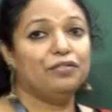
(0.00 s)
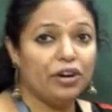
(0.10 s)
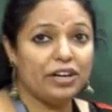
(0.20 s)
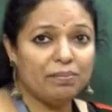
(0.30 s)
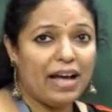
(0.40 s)

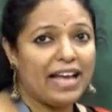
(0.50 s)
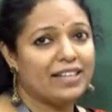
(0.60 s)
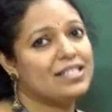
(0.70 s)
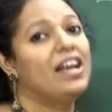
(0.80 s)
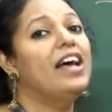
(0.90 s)
foreign
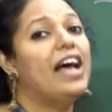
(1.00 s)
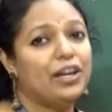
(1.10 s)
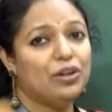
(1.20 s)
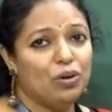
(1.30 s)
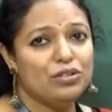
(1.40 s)
banks,
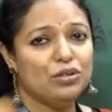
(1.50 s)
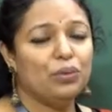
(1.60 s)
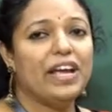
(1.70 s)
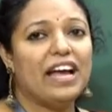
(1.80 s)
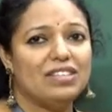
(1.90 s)
and
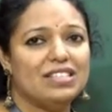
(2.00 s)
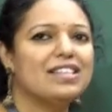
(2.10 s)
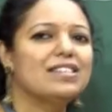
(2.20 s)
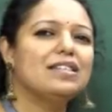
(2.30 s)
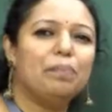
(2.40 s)
also we have
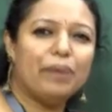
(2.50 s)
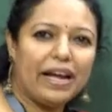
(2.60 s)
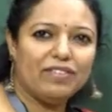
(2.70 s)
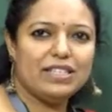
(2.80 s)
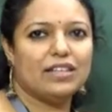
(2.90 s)
discussed the
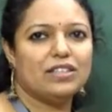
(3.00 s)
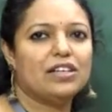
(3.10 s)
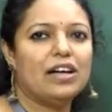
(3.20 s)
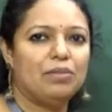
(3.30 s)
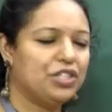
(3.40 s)
private
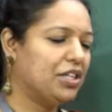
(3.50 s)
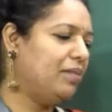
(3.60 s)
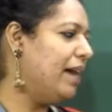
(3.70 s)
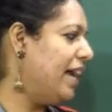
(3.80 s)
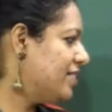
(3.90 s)
sector commercial
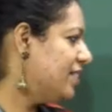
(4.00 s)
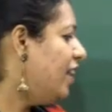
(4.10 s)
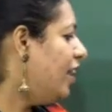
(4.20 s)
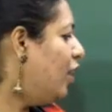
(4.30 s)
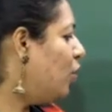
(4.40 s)
banks.
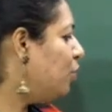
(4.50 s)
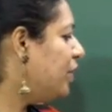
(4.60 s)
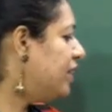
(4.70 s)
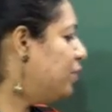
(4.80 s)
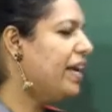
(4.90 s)
Along
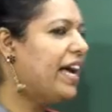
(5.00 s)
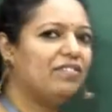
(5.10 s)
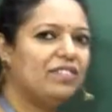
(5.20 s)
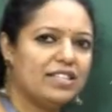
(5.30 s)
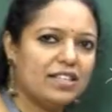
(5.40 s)
with it, we
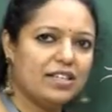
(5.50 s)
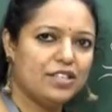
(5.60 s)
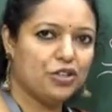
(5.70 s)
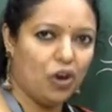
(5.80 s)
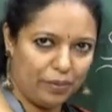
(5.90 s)
have
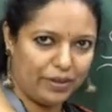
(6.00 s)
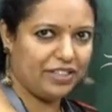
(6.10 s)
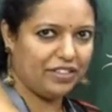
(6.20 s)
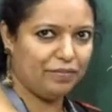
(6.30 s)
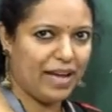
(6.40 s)
discussed
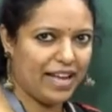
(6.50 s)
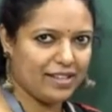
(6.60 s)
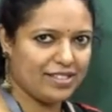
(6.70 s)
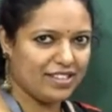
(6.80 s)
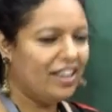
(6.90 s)
cooperative
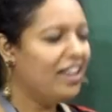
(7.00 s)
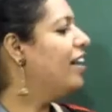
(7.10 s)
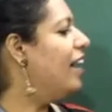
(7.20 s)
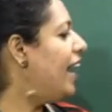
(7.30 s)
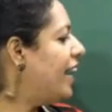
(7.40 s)
banks.
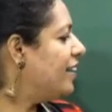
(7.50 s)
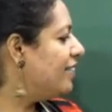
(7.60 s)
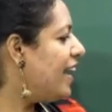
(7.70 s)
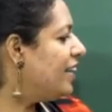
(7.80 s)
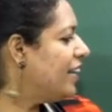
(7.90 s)

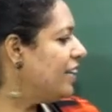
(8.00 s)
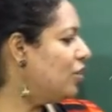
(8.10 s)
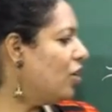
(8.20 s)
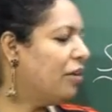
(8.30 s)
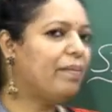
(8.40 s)
And then in
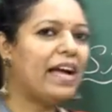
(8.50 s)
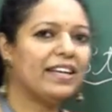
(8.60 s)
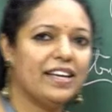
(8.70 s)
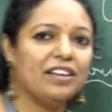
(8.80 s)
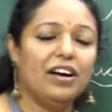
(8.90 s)
the
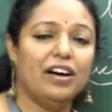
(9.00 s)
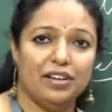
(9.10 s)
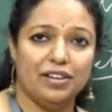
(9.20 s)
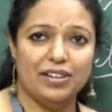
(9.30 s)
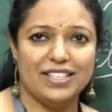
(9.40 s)
non-banking
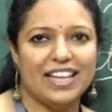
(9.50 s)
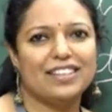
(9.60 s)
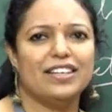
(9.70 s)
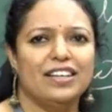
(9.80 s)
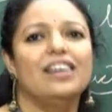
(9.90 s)

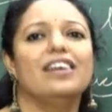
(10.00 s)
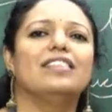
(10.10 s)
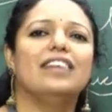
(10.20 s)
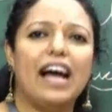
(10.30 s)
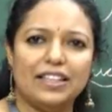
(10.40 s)
sector,
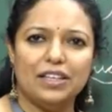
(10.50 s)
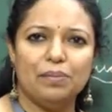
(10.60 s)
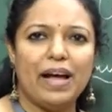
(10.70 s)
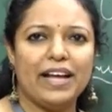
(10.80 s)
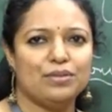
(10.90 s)
the
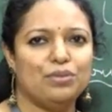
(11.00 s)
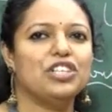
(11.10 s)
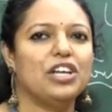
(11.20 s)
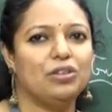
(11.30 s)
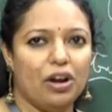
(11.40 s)
other banks
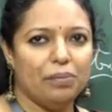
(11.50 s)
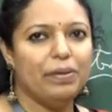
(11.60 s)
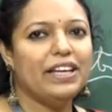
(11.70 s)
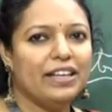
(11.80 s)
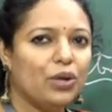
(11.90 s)
which are not
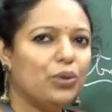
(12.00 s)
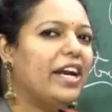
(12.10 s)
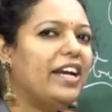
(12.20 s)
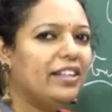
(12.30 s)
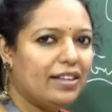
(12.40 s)
been
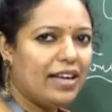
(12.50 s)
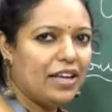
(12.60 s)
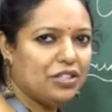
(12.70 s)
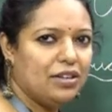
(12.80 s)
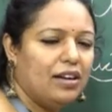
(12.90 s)
included in the
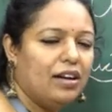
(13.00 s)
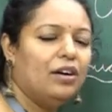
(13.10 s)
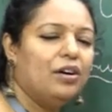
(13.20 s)
national